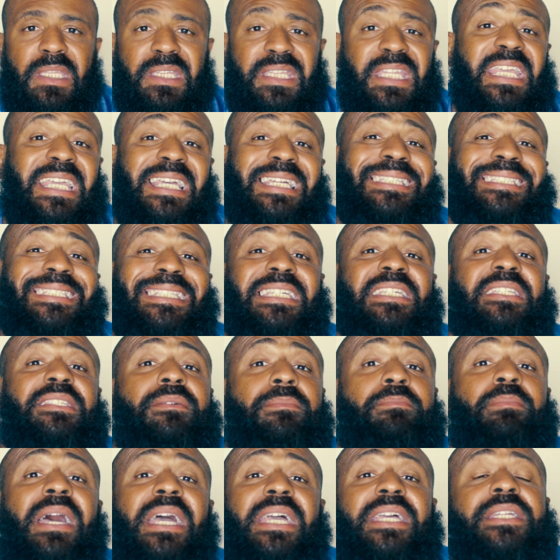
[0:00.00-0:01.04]
the
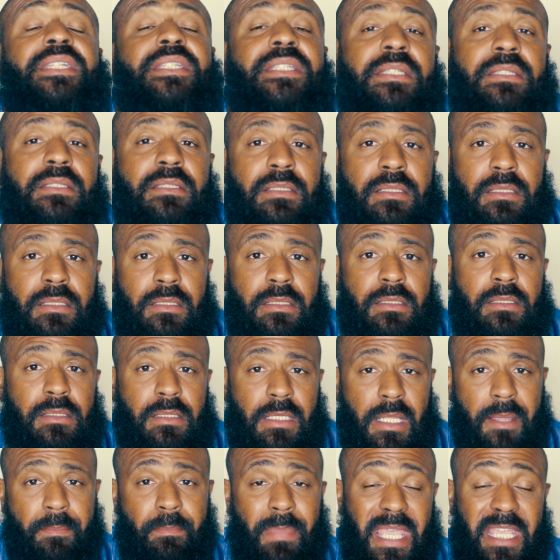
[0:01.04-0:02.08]
anticipation
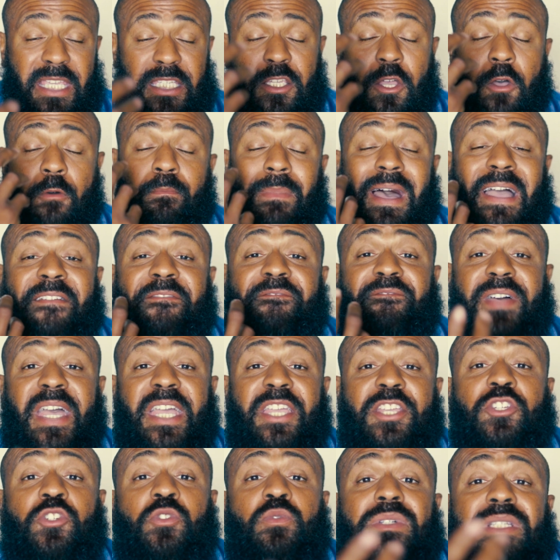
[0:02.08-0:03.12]
based on my
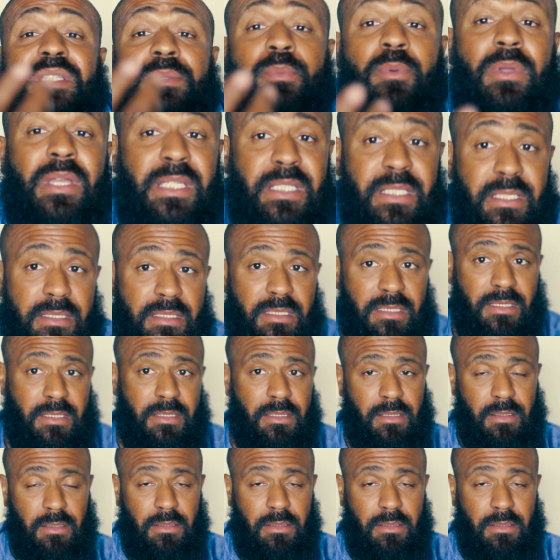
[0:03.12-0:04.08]
facial expressions,